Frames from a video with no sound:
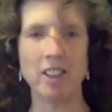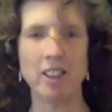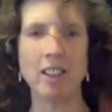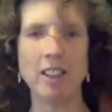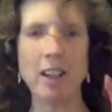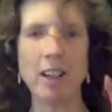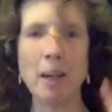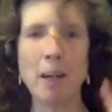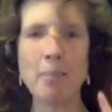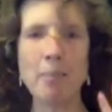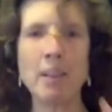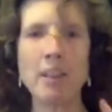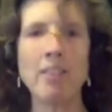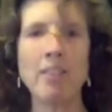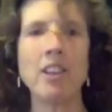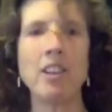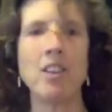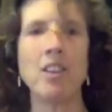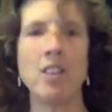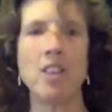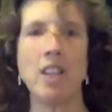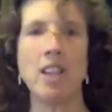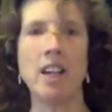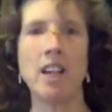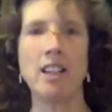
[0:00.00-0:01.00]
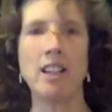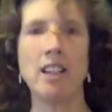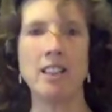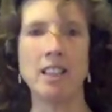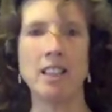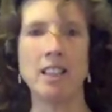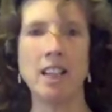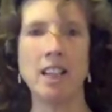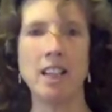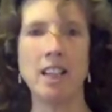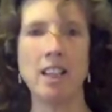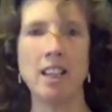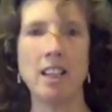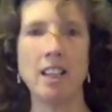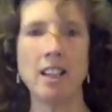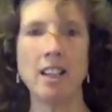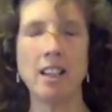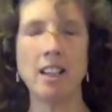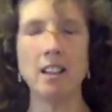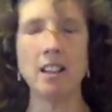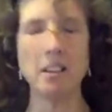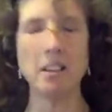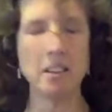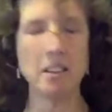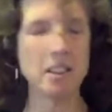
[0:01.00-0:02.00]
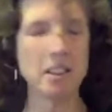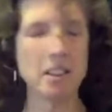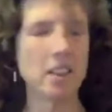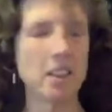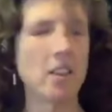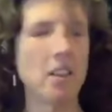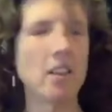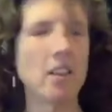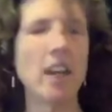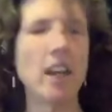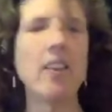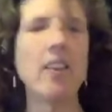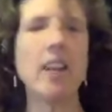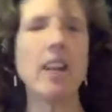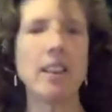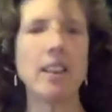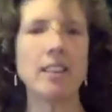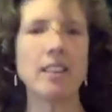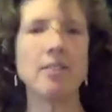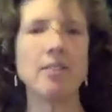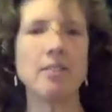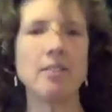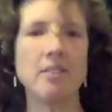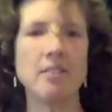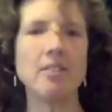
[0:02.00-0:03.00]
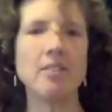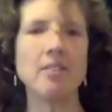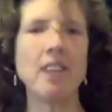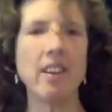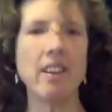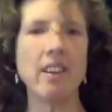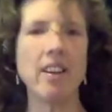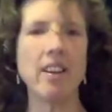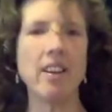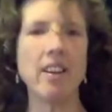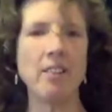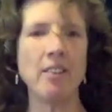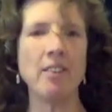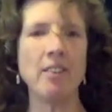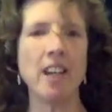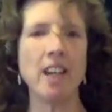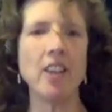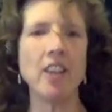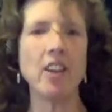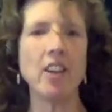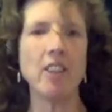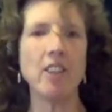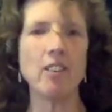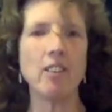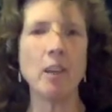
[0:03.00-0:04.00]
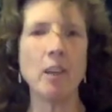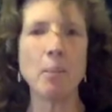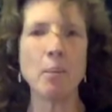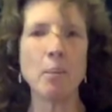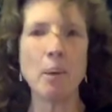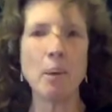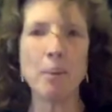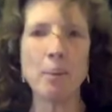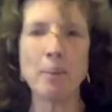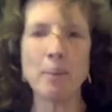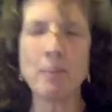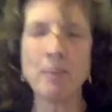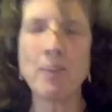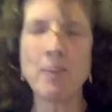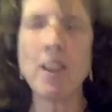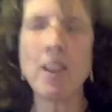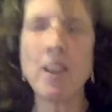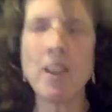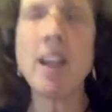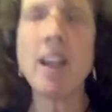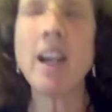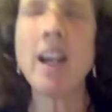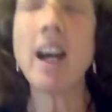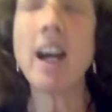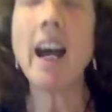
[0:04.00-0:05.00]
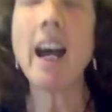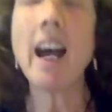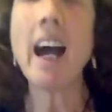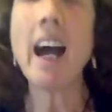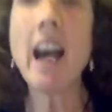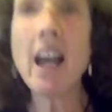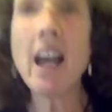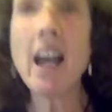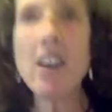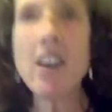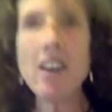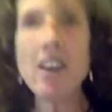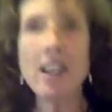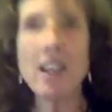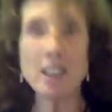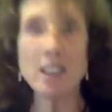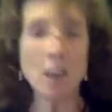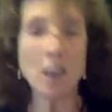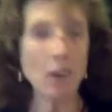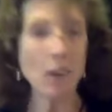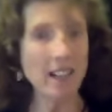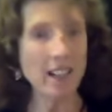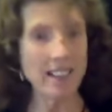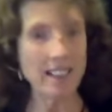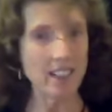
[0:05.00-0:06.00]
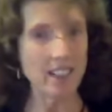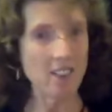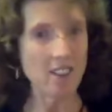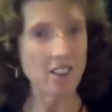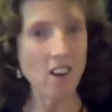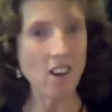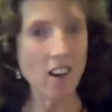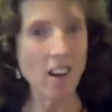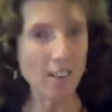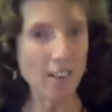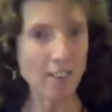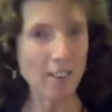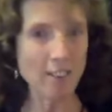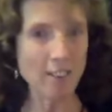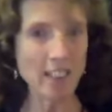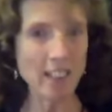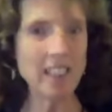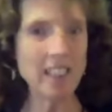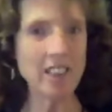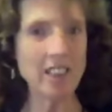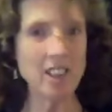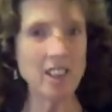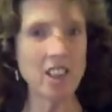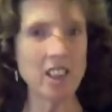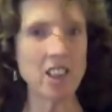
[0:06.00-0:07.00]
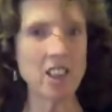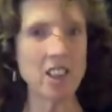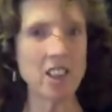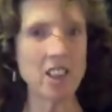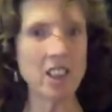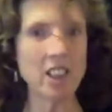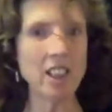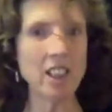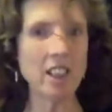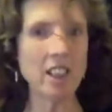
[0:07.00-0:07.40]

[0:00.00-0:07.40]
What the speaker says: I'm giving you the anesthetic. And I said, okay, that's fair enough, fair dude, no problem. And so I did not flinch.